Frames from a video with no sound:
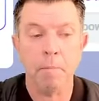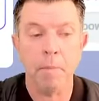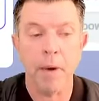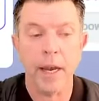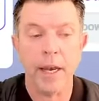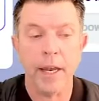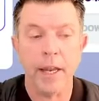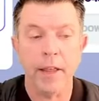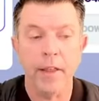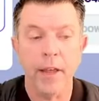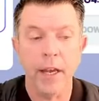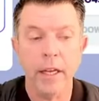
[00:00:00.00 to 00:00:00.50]

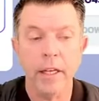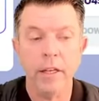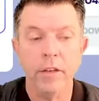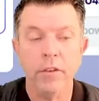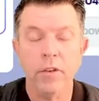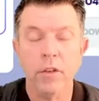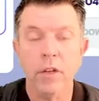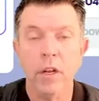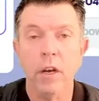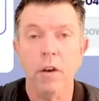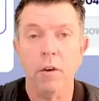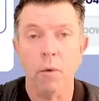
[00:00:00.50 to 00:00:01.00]
but that is
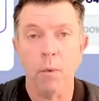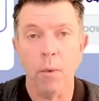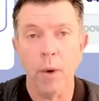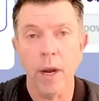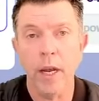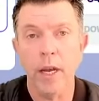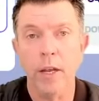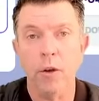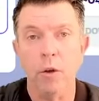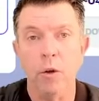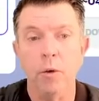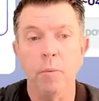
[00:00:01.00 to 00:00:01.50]
still a
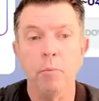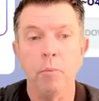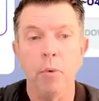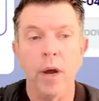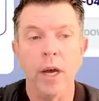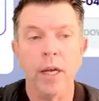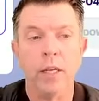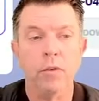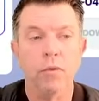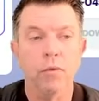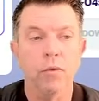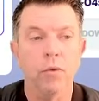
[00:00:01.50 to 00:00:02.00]
really good
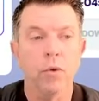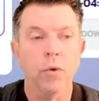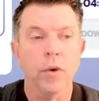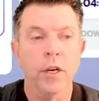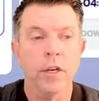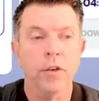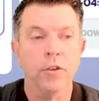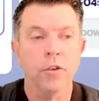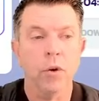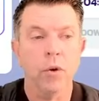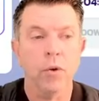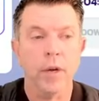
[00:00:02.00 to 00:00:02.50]
price for a
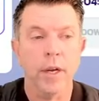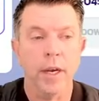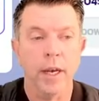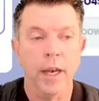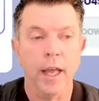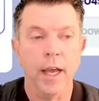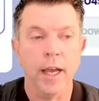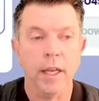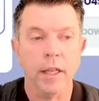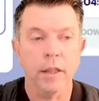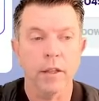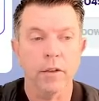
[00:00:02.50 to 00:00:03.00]
token
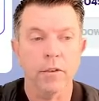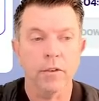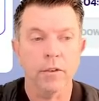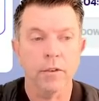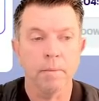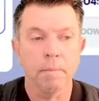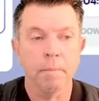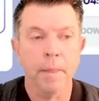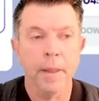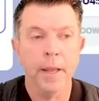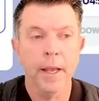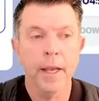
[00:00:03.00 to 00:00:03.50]
like this.
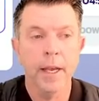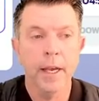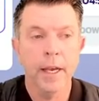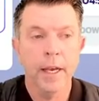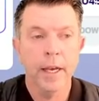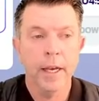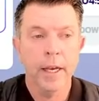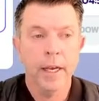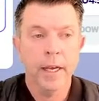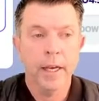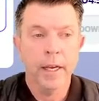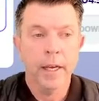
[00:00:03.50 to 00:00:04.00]

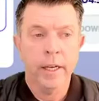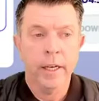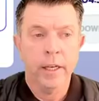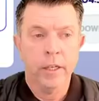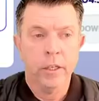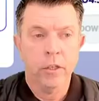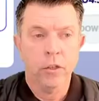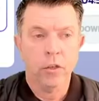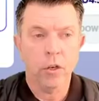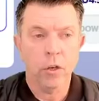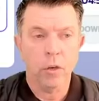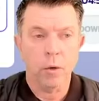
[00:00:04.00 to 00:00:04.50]

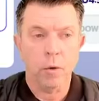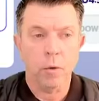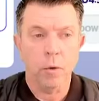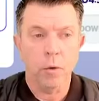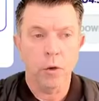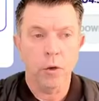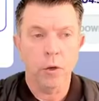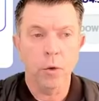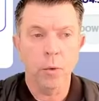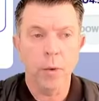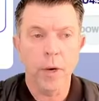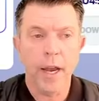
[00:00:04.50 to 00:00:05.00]
So
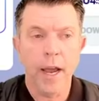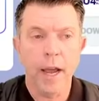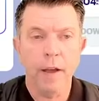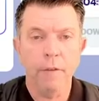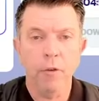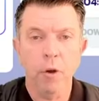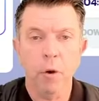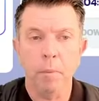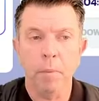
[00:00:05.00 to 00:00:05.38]
you would have your